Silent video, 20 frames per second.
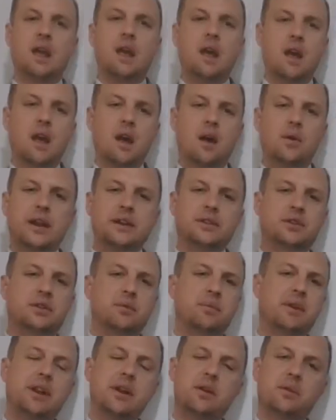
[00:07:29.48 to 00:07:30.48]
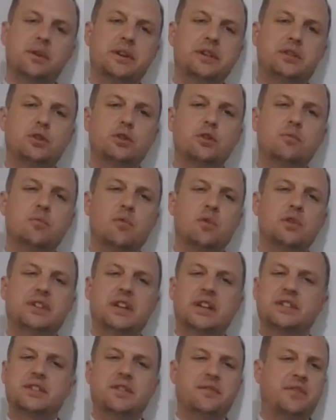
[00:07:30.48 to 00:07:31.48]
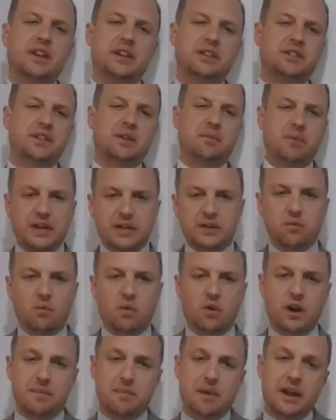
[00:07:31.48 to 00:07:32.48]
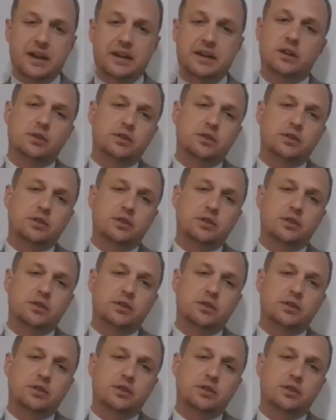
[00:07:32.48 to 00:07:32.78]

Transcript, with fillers: Okay, so really only two more sets of things that we need to worry about here.